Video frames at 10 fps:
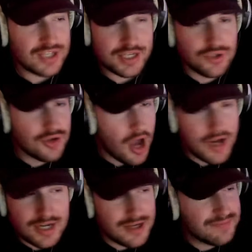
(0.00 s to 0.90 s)
Like, you're not
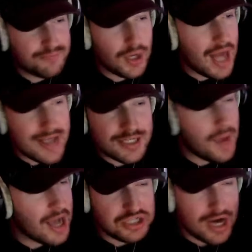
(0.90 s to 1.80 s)
gonna put ads on
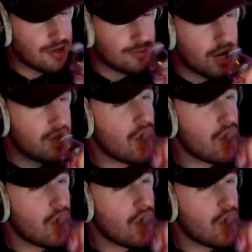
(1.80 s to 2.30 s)
my channel, bro.